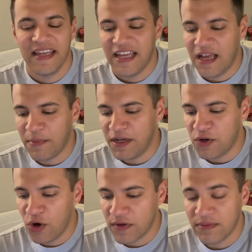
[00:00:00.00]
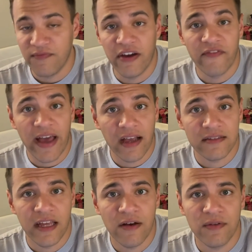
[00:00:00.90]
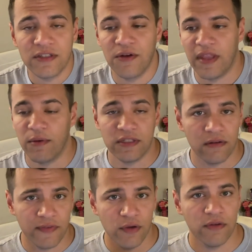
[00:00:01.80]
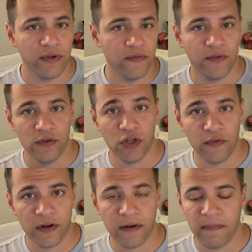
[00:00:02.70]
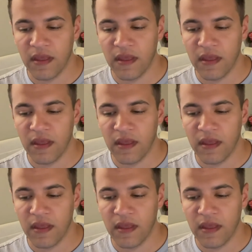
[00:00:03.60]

I'm going to go over some fun facts now. So that was the review. The review's over.